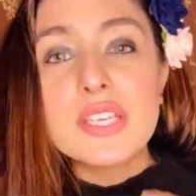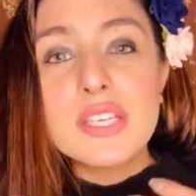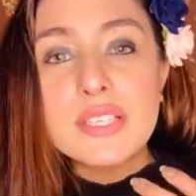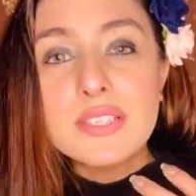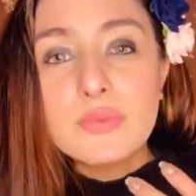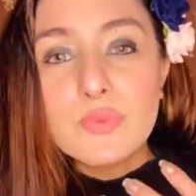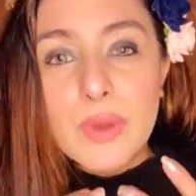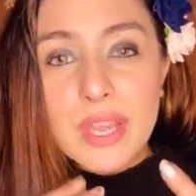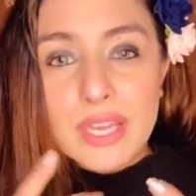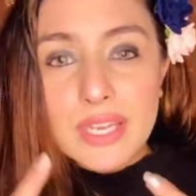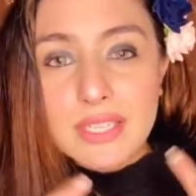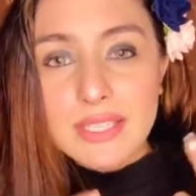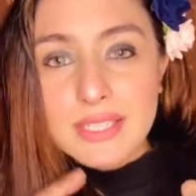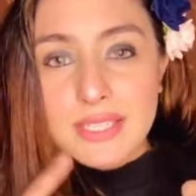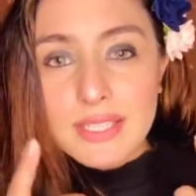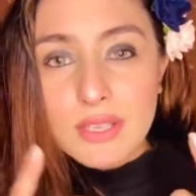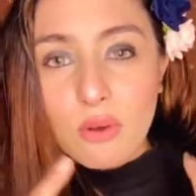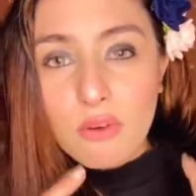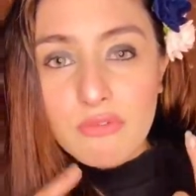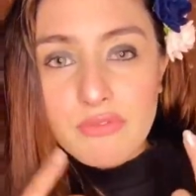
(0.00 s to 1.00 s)
is when
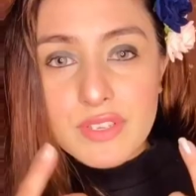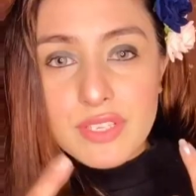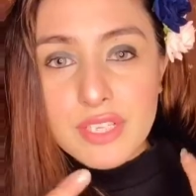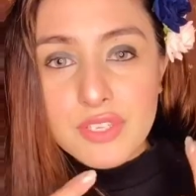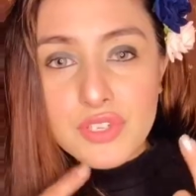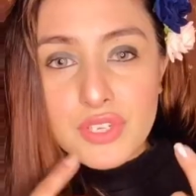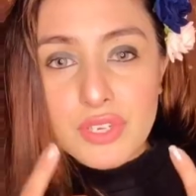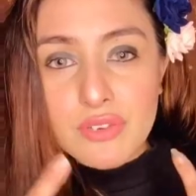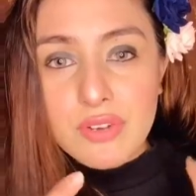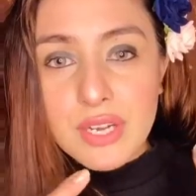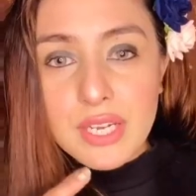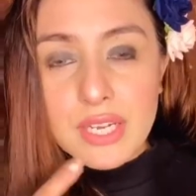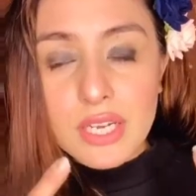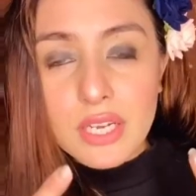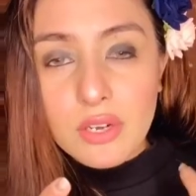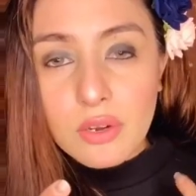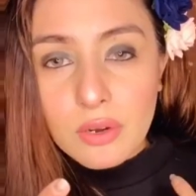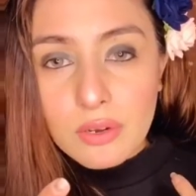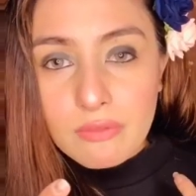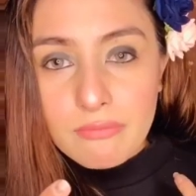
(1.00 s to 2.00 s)
it's obviously generating
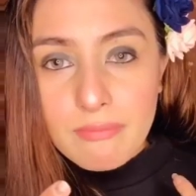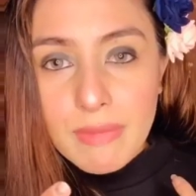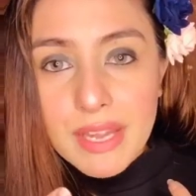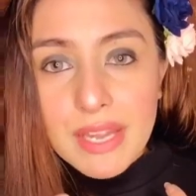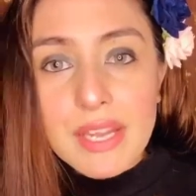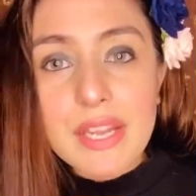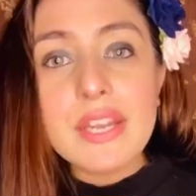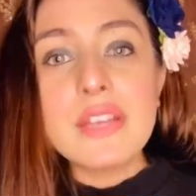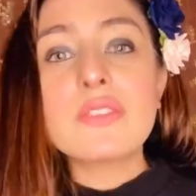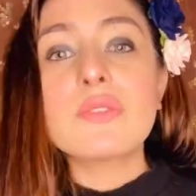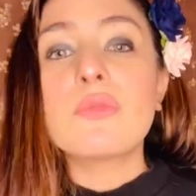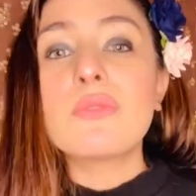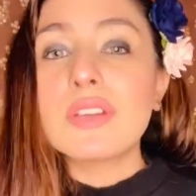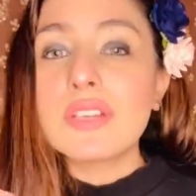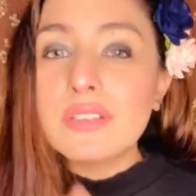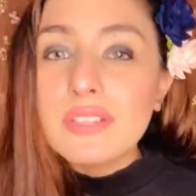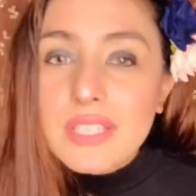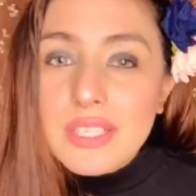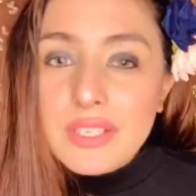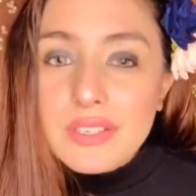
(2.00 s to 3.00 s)
a lot of melanin, so what
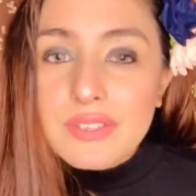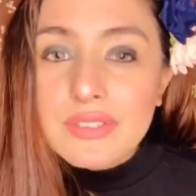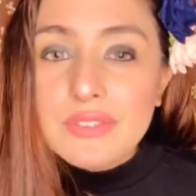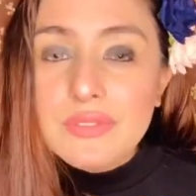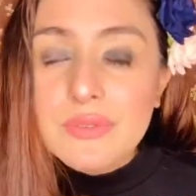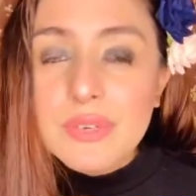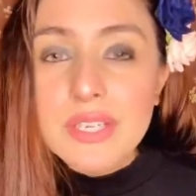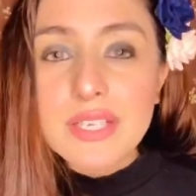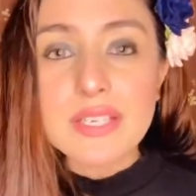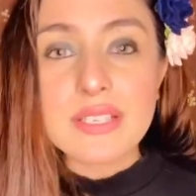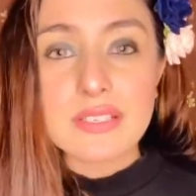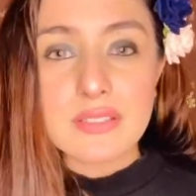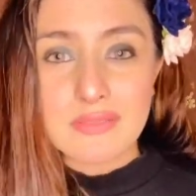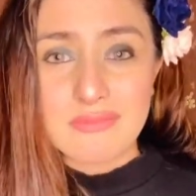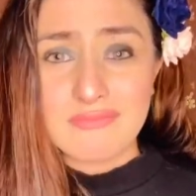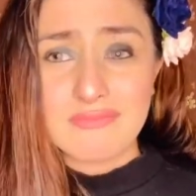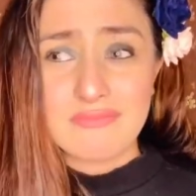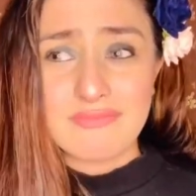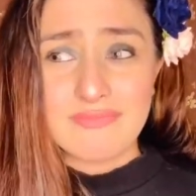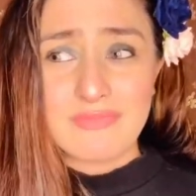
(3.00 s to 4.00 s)
you need to do is
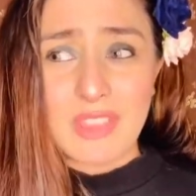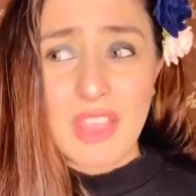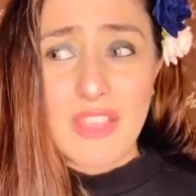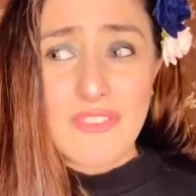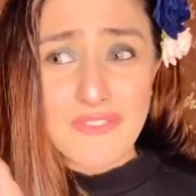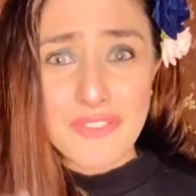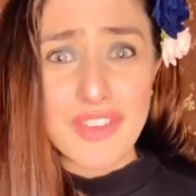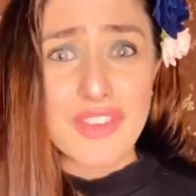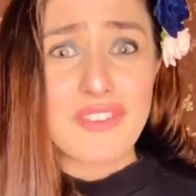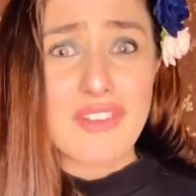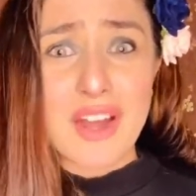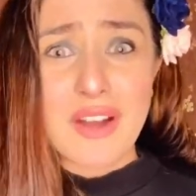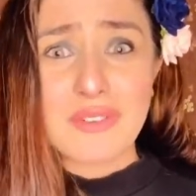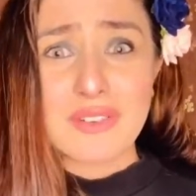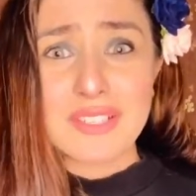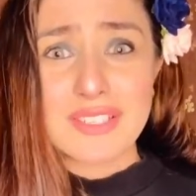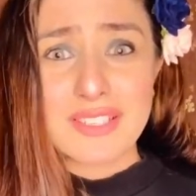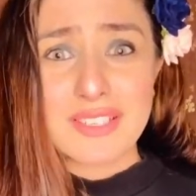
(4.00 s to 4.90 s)
figure out